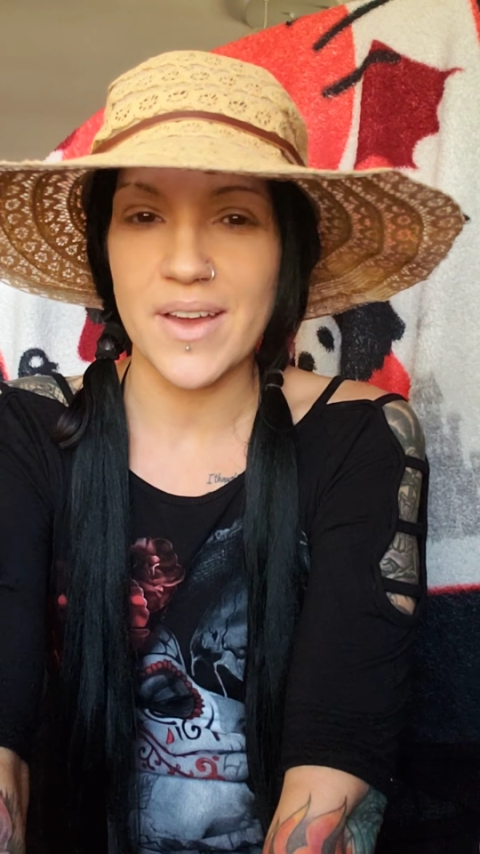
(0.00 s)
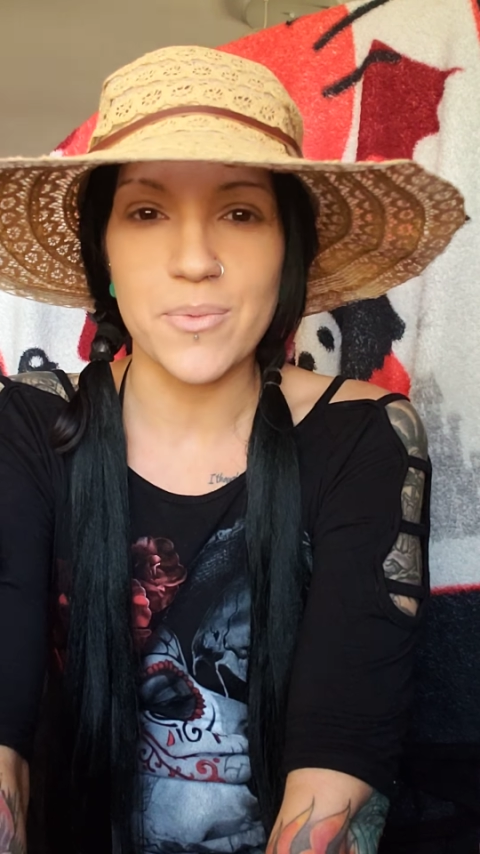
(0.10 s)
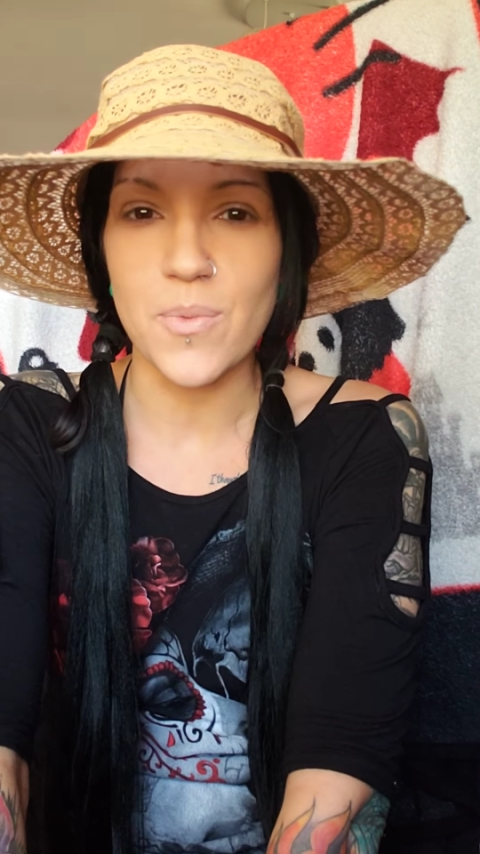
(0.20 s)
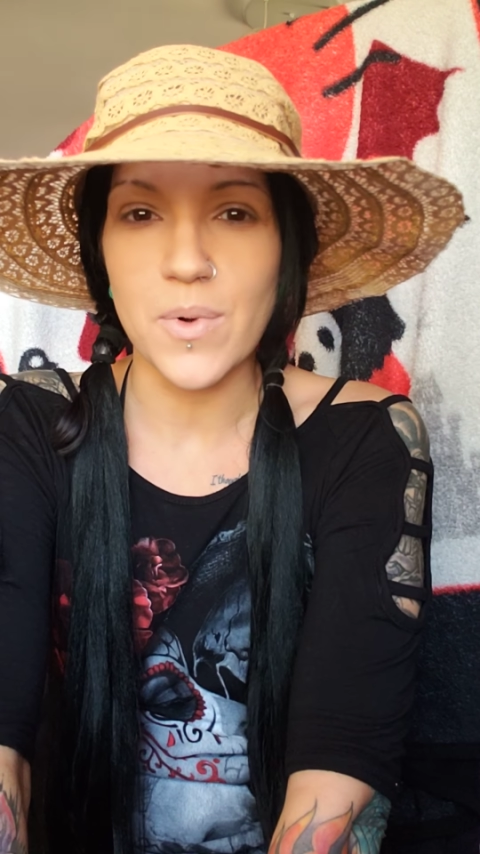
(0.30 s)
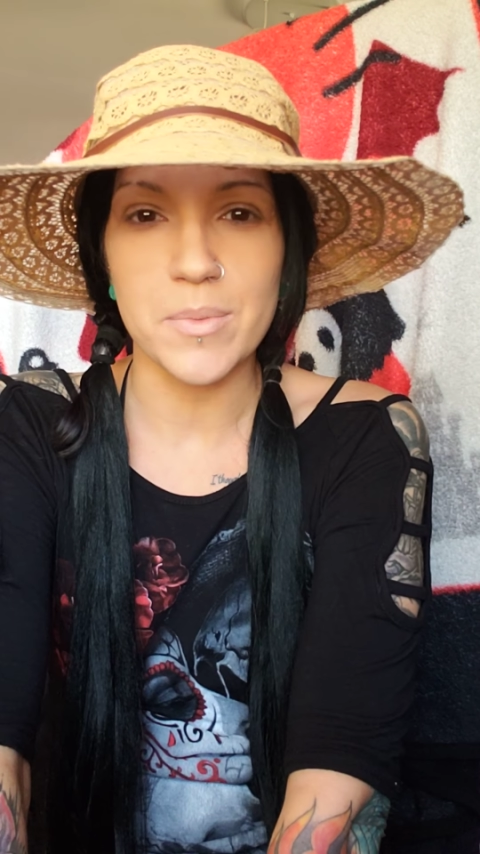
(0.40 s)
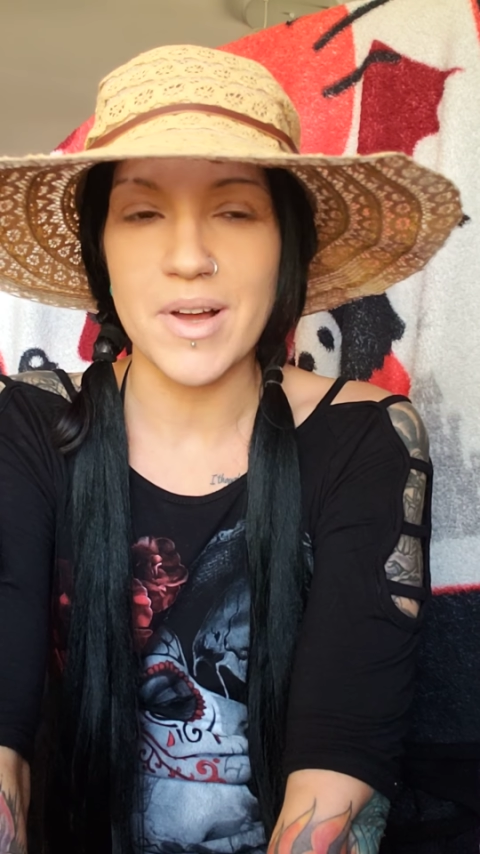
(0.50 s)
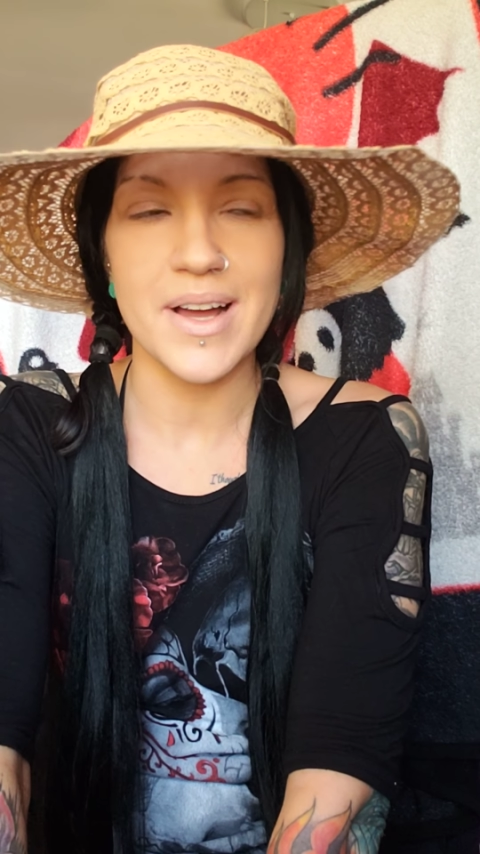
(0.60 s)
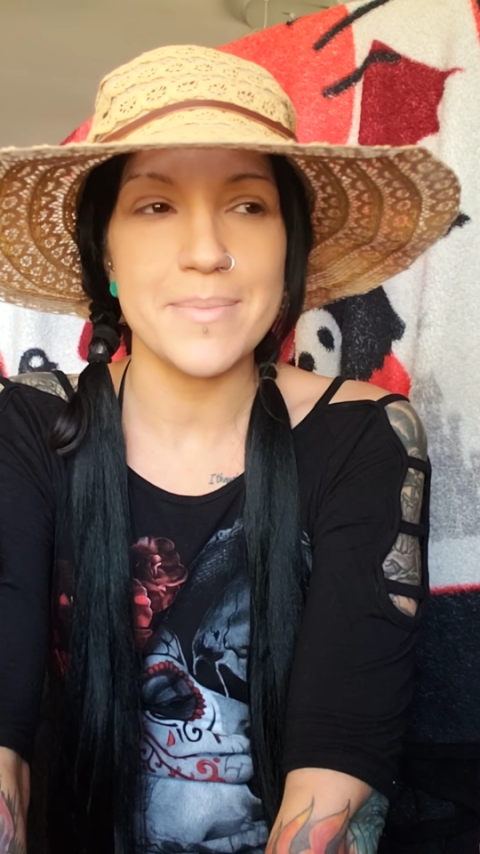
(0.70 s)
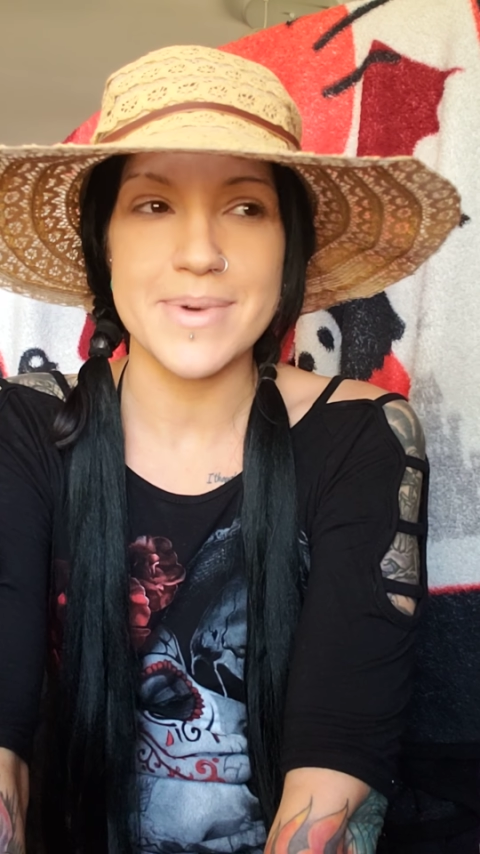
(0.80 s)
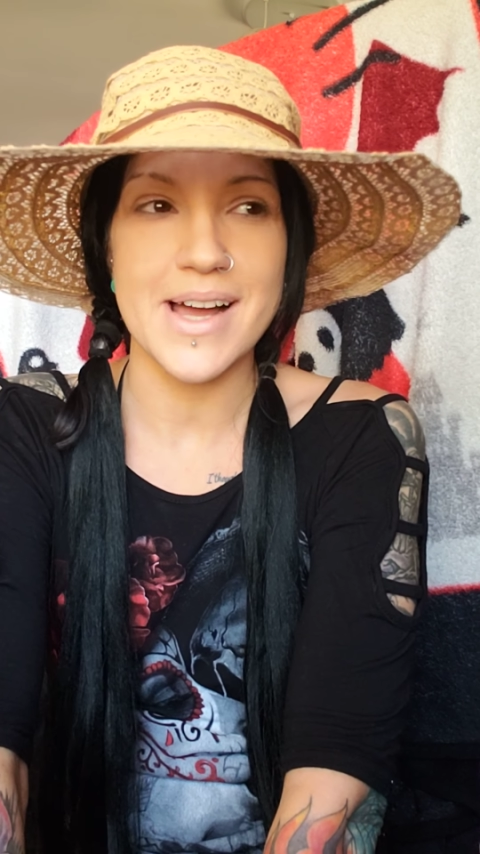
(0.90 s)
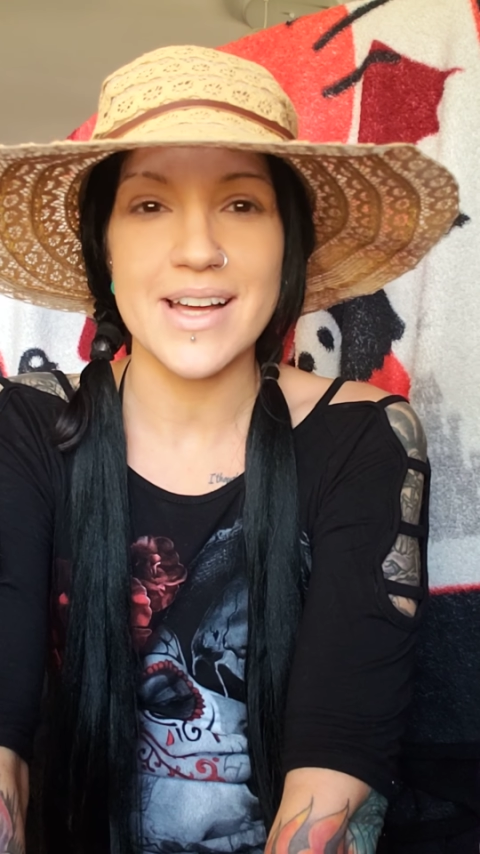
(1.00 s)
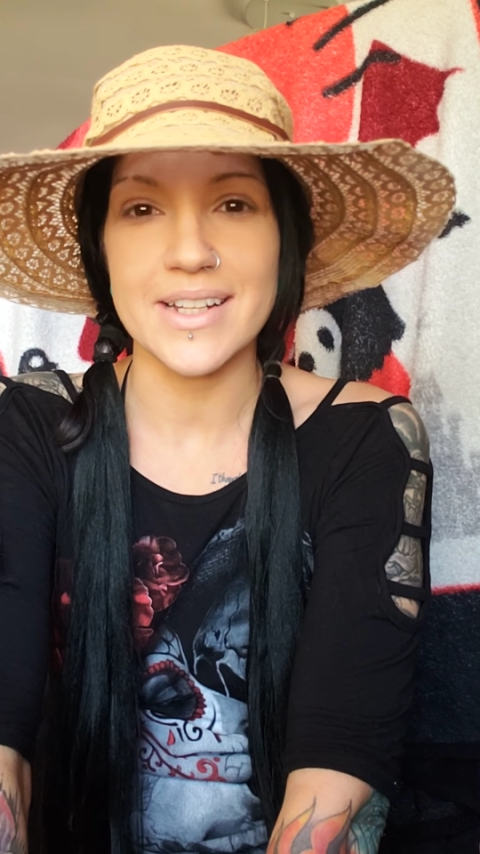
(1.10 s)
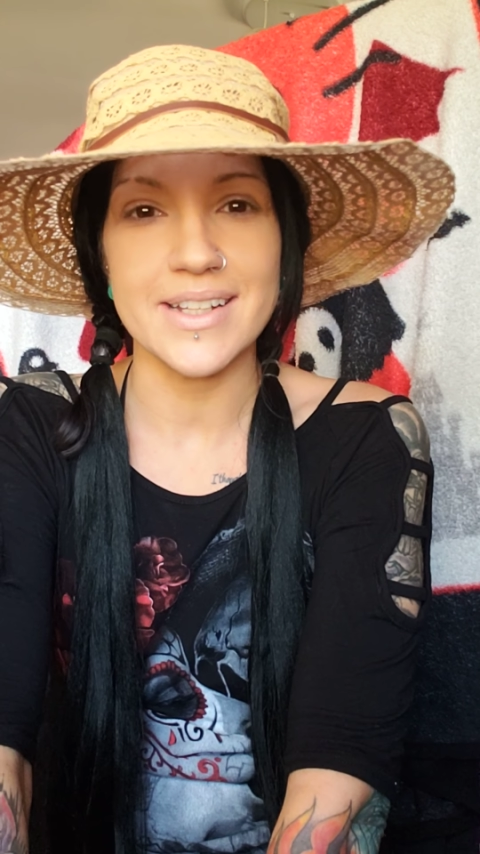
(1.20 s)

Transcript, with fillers: that warm, hot body.